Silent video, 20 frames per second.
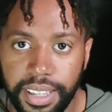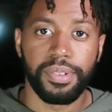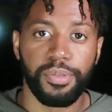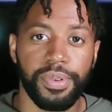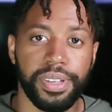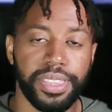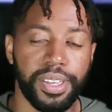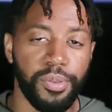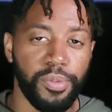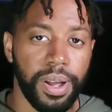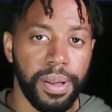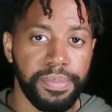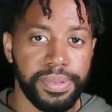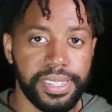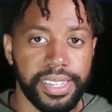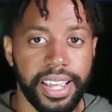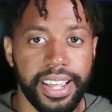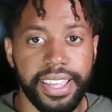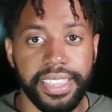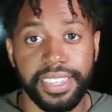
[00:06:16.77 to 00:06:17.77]
With a
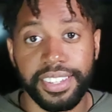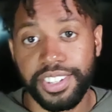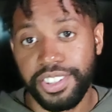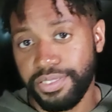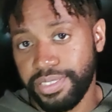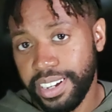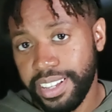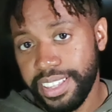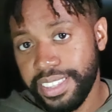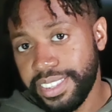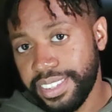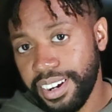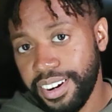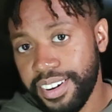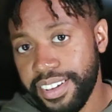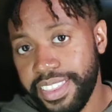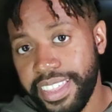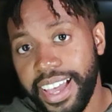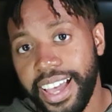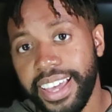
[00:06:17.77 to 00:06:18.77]
website, the strengths
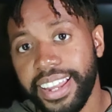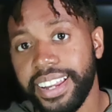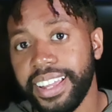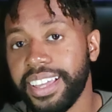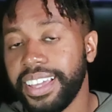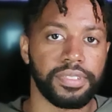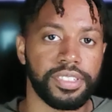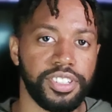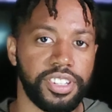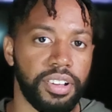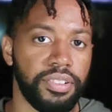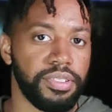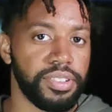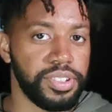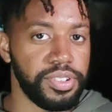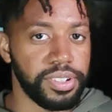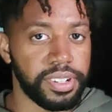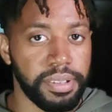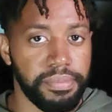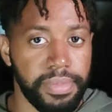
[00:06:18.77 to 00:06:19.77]
are that generally
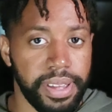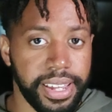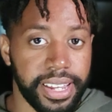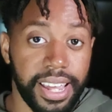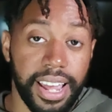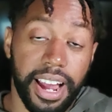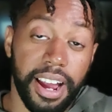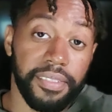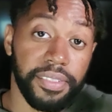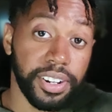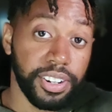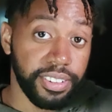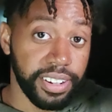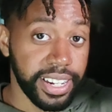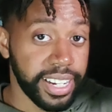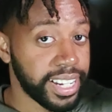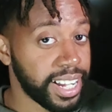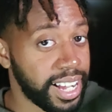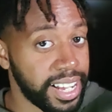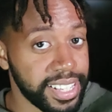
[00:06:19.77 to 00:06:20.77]
you can make
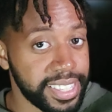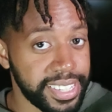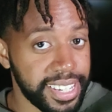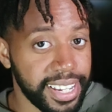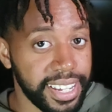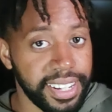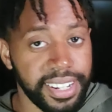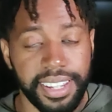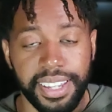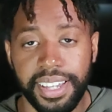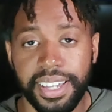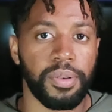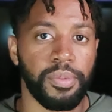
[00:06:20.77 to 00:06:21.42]
evergreen content,